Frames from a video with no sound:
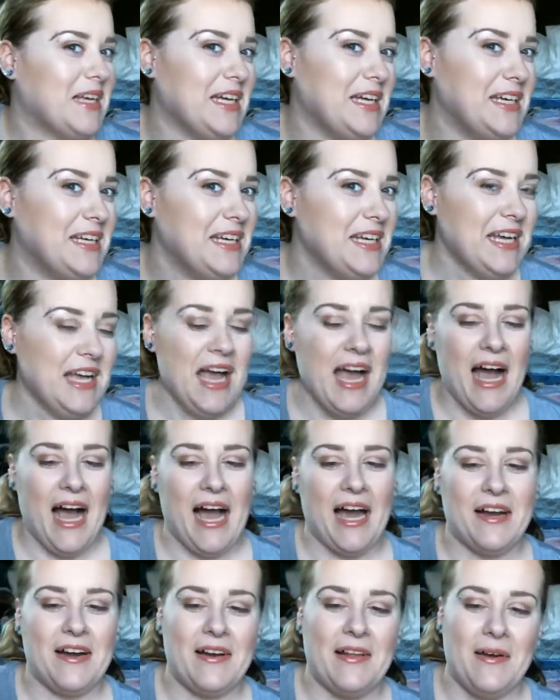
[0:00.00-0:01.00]

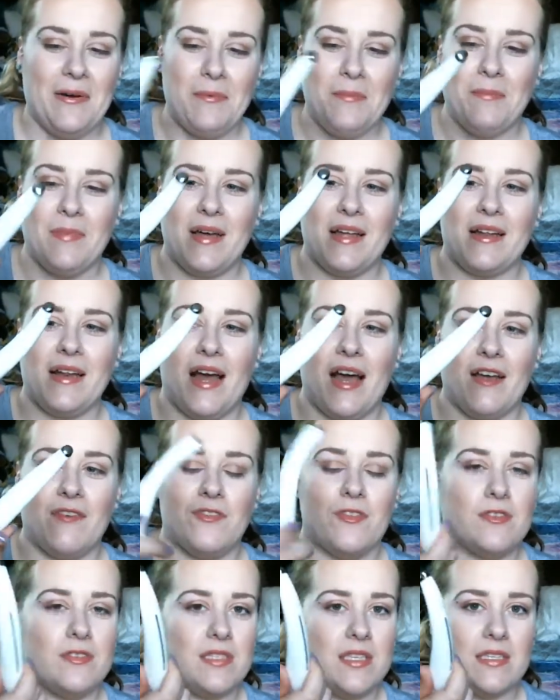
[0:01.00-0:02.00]
I don't know, but I've
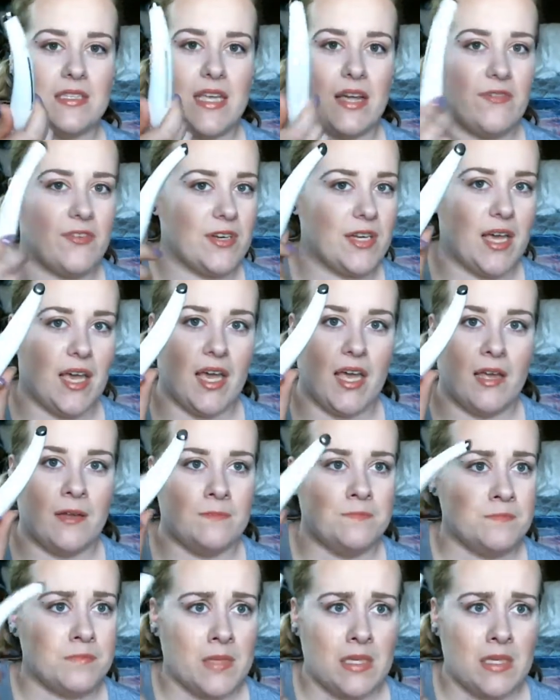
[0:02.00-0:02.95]
used this every day,